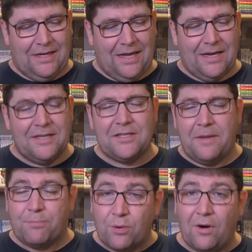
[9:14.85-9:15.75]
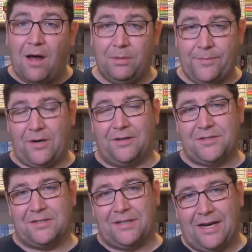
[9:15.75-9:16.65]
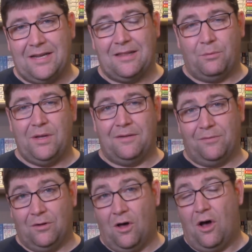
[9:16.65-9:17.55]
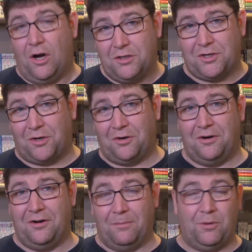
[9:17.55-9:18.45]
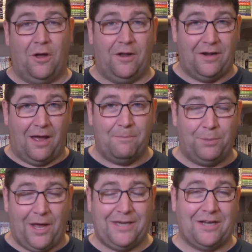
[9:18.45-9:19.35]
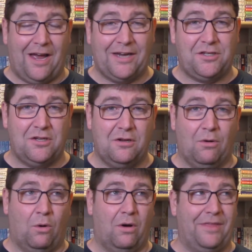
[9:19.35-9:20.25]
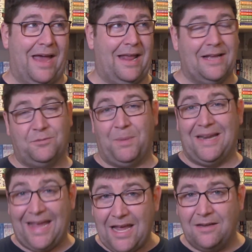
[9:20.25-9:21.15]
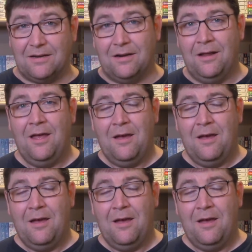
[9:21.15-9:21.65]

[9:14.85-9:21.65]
a problem in our society that we have long turned a blind eye to, or that has been hidden